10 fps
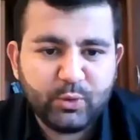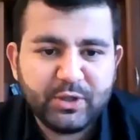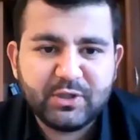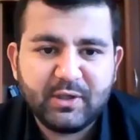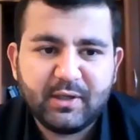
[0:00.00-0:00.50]

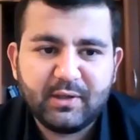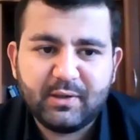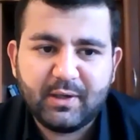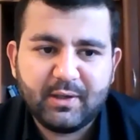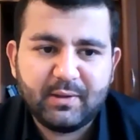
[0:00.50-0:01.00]
questions, and
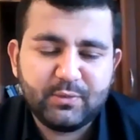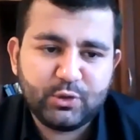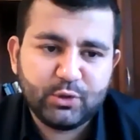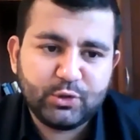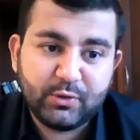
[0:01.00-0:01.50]
I'm
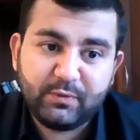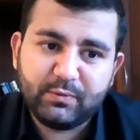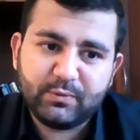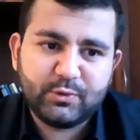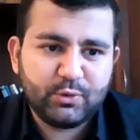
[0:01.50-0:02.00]
so sorry
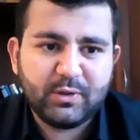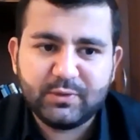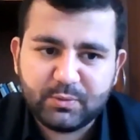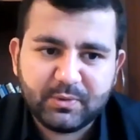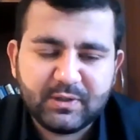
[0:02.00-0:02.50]
to
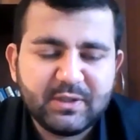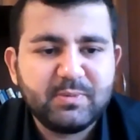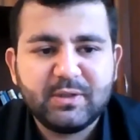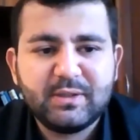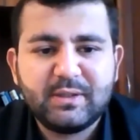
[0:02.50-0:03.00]
other
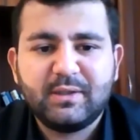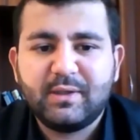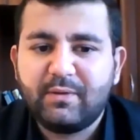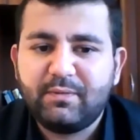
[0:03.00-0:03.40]
participants, mm-hmm. and I